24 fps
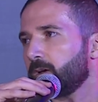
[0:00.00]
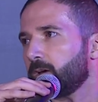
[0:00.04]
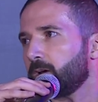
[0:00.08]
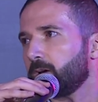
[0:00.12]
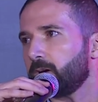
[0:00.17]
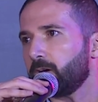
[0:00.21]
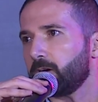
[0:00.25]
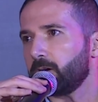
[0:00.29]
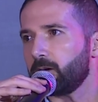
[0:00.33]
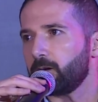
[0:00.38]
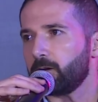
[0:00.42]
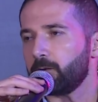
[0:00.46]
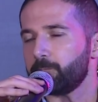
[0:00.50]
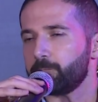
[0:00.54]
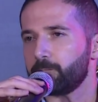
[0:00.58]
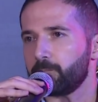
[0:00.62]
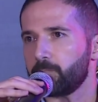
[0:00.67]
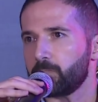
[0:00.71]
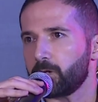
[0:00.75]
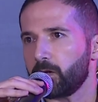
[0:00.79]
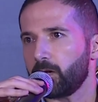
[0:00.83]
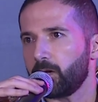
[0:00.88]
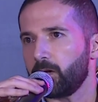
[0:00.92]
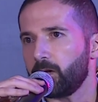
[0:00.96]

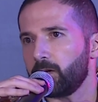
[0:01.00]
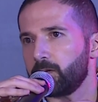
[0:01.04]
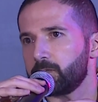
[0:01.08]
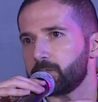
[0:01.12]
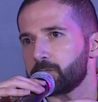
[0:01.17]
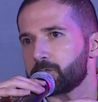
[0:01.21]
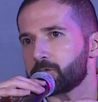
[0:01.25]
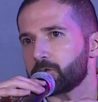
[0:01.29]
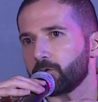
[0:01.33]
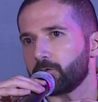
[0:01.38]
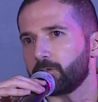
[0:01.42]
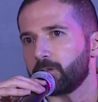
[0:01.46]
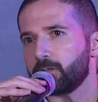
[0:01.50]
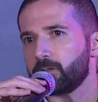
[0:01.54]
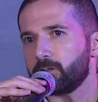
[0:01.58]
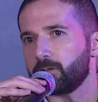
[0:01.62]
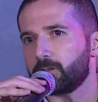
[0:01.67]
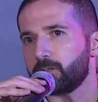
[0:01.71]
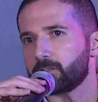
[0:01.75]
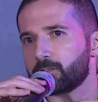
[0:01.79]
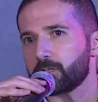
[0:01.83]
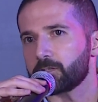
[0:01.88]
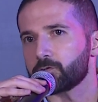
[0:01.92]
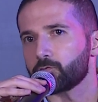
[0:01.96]
So
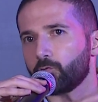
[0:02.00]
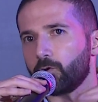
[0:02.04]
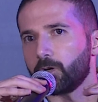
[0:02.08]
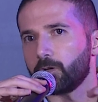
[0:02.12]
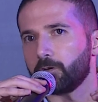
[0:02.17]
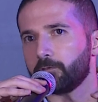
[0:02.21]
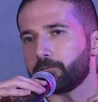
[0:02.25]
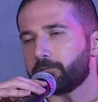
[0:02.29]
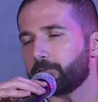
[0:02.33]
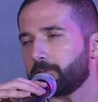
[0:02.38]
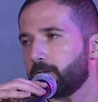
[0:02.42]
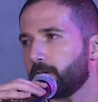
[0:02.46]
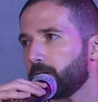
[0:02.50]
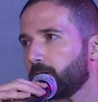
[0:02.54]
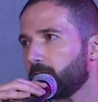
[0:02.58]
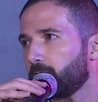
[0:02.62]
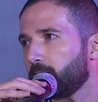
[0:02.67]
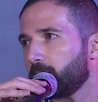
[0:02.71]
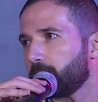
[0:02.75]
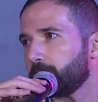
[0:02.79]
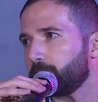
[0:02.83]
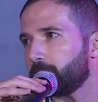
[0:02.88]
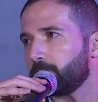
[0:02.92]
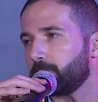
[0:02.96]
this is one of
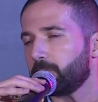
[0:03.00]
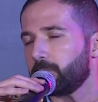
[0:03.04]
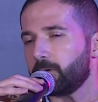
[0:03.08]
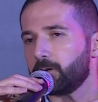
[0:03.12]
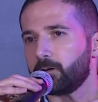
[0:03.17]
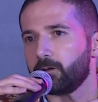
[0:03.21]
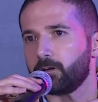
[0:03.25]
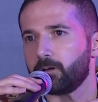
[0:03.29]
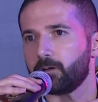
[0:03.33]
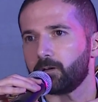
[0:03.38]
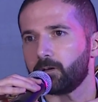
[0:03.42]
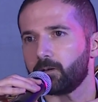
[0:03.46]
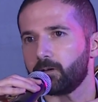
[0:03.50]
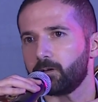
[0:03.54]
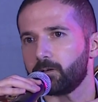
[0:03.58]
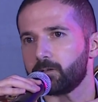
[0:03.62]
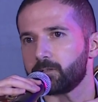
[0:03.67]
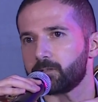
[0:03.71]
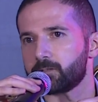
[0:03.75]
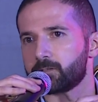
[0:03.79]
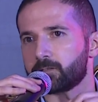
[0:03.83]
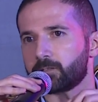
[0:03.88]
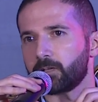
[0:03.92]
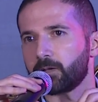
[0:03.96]
the
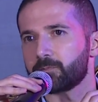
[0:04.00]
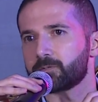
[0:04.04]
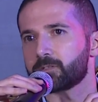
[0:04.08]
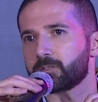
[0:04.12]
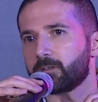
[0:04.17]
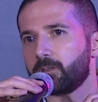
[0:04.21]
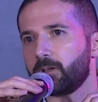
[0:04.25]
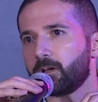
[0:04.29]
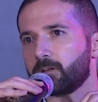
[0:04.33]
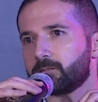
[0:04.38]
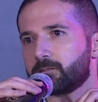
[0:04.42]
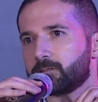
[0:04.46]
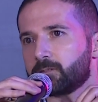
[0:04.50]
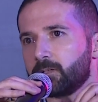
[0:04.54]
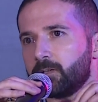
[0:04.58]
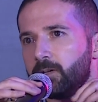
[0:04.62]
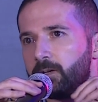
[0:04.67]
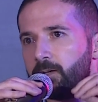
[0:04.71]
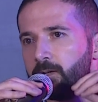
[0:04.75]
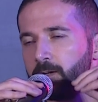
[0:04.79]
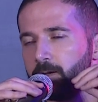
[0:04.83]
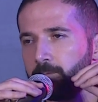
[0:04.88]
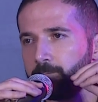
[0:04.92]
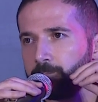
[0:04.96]
steps that
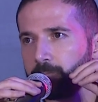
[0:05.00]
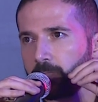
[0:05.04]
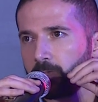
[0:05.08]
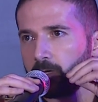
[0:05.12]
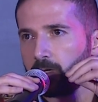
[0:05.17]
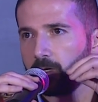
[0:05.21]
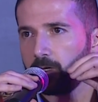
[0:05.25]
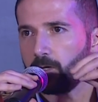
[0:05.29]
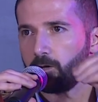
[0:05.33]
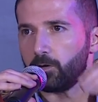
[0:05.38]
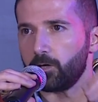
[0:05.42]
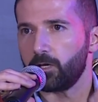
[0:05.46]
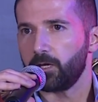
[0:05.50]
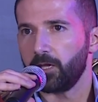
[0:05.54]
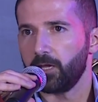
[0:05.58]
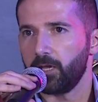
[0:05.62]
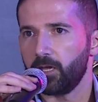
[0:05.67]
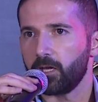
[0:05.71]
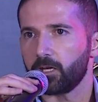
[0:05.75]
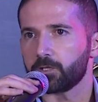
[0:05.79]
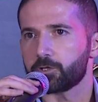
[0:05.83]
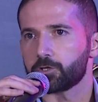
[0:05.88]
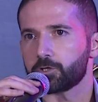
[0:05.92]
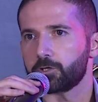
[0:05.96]

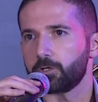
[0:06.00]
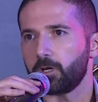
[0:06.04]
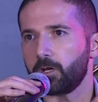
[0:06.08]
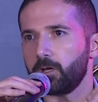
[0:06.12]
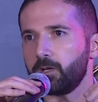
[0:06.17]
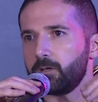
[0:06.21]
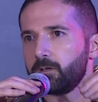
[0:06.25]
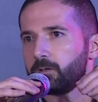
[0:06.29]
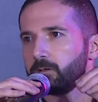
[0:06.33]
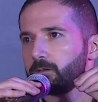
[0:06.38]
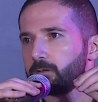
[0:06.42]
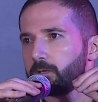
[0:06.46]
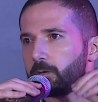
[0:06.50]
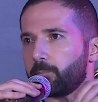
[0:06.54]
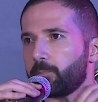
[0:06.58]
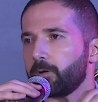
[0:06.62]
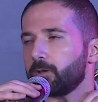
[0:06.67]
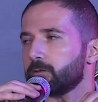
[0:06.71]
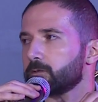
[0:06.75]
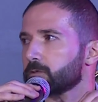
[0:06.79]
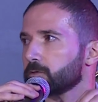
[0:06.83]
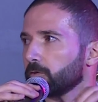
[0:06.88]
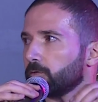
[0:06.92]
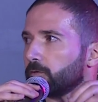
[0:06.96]
AHJ
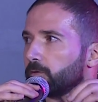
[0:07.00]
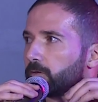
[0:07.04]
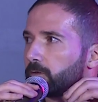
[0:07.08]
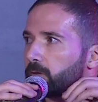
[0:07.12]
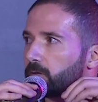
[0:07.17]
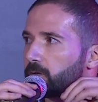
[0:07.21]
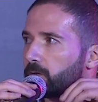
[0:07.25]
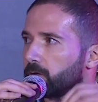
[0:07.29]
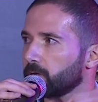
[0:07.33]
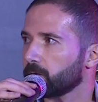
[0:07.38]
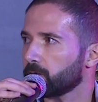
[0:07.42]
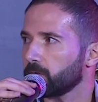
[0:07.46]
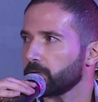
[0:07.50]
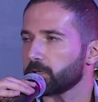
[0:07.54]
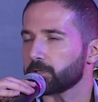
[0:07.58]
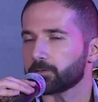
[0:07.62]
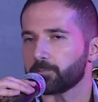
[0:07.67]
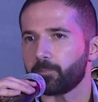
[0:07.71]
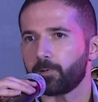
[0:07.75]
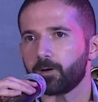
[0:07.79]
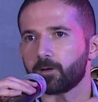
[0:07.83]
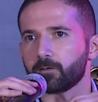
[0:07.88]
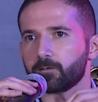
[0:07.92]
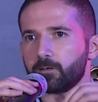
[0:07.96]
depends on
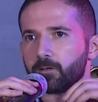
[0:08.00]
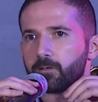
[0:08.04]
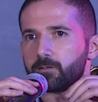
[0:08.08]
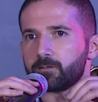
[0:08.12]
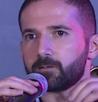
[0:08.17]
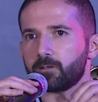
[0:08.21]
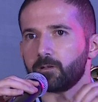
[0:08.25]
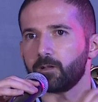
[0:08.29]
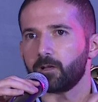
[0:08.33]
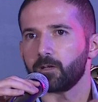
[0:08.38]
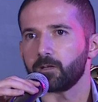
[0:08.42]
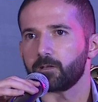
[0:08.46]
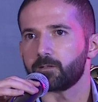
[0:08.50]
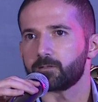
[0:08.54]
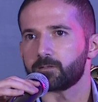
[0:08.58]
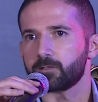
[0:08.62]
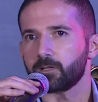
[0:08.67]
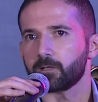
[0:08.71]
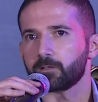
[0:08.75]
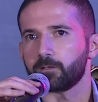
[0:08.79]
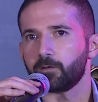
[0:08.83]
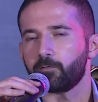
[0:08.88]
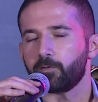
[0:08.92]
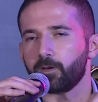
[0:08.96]
third parties like
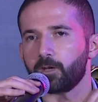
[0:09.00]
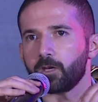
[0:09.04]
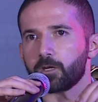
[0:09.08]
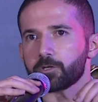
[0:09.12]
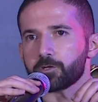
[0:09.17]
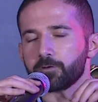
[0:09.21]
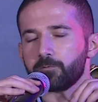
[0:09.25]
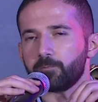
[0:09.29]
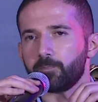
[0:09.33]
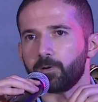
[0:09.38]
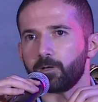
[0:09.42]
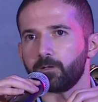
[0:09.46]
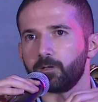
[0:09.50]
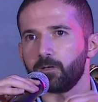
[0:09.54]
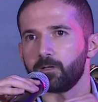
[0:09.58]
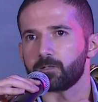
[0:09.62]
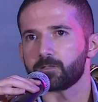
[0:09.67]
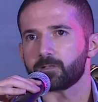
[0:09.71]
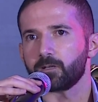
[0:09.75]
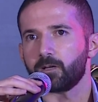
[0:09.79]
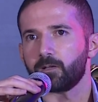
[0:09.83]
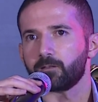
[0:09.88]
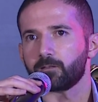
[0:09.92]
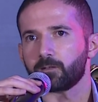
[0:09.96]
certification
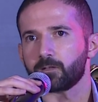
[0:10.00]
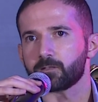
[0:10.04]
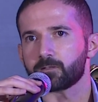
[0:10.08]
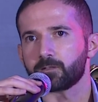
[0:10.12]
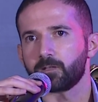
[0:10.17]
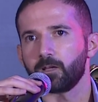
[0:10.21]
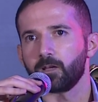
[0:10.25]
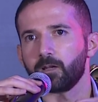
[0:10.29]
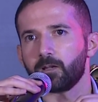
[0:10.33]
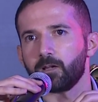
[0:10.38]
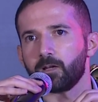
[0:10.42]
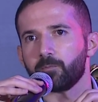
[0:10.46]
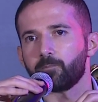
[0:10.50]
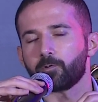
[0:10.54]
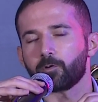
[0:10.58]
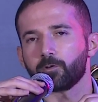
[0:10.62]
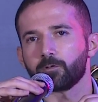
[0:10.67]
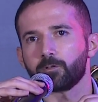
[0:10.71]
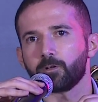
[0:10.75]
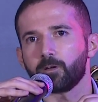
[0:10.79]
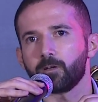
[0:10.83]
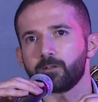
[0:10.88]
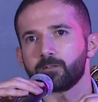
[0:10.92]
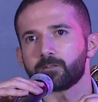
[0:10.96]
bodies and testing
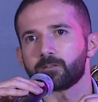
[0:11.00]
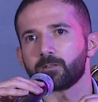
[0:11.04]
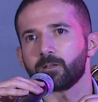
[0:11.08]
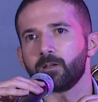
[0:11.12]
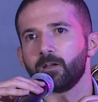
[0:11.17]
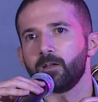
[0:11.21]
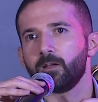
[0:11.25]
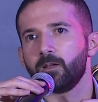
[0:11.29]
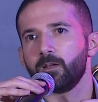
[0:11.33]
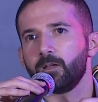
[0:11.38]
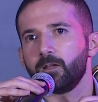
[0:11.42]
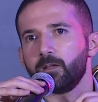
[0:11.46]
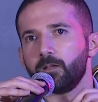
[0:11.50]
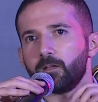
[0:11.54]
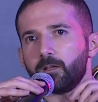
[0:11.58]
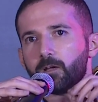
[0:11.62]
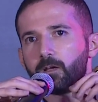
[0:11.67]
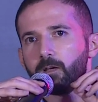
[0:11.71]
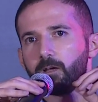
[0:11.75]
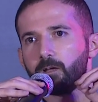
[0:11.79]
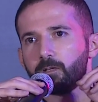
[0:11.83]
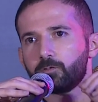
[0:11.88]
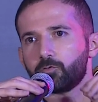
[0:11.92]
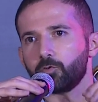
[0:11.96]
laboratories
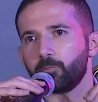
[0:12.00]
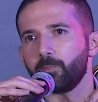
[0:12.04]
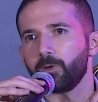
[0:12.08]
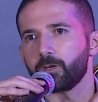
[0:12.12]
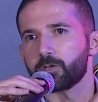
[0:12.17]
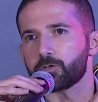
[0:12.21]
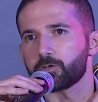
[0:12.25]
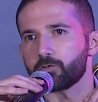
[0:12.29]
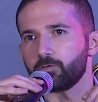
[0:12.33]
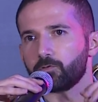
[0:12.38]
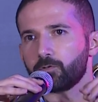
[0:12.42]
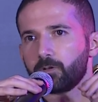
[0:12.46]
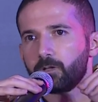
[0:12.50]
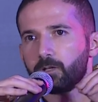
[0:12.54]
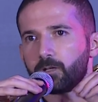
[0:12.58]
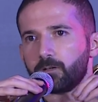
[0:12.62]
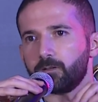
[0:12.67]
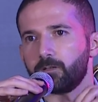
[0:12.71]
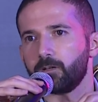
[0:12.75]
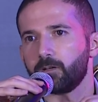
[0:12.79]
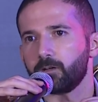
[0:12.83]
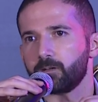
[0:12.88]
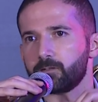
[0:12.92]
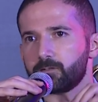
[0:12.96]
to make sure
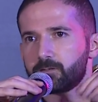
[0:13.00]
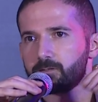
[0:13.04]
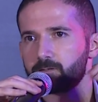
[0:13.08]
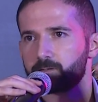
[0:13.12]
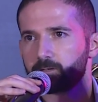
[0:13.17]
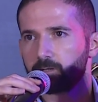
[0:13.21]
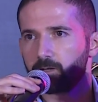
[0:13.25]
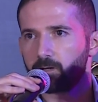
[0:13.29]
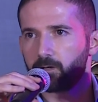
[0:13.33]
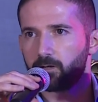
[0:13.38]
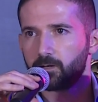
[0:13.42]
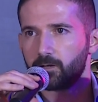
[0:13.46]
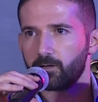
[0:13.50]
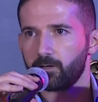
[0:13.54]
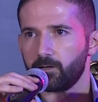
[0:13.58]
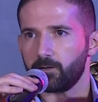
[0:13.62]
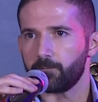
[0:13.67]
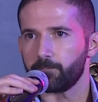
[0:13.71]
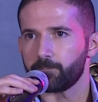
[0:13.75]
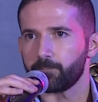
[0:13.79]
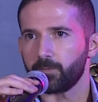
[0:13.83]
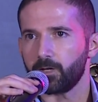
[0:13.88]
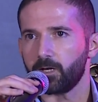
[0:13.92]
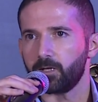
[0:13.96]
that there is
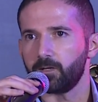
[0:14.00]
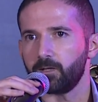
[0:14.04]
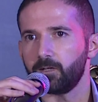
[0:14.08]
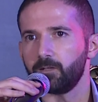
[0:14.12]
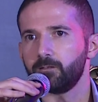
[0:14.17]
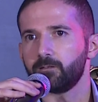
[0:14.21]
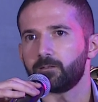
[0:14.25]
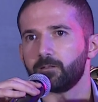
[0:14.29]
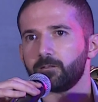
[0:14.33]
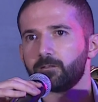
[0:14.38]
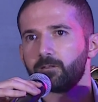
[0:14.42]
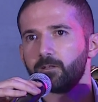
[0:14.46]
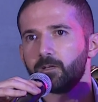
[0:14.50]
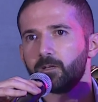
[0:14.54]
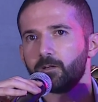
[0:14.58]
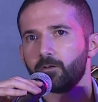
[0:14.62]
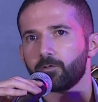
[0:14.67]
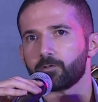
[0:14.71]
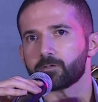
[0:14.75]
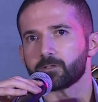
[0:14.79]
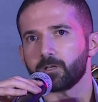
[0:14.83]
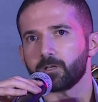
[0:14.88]
an entity looks